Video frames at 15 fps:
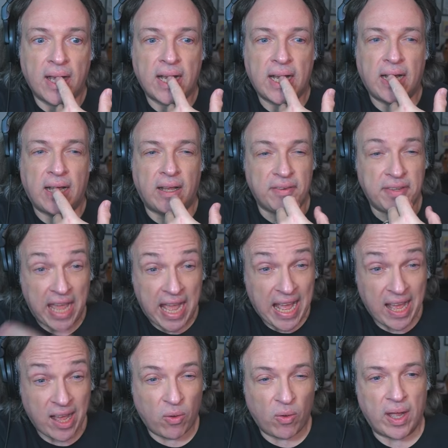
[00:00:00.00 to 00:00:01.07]
uh,
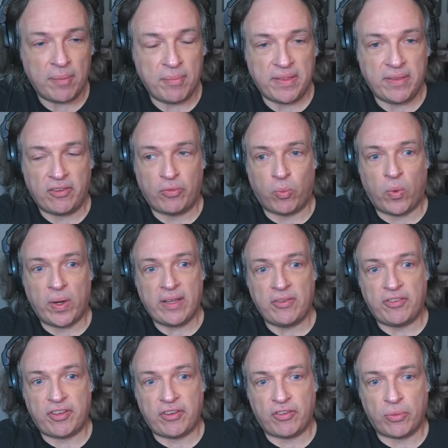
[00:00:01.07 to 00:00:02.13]
now I'm in this weird
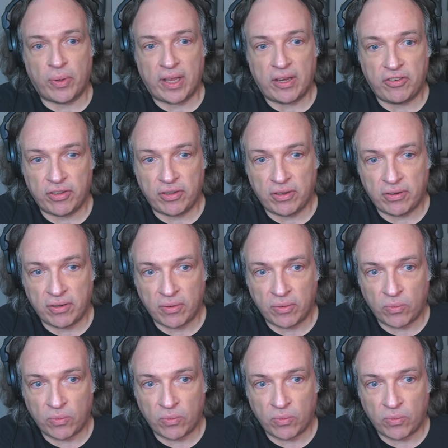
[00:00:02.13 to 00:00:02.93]
situation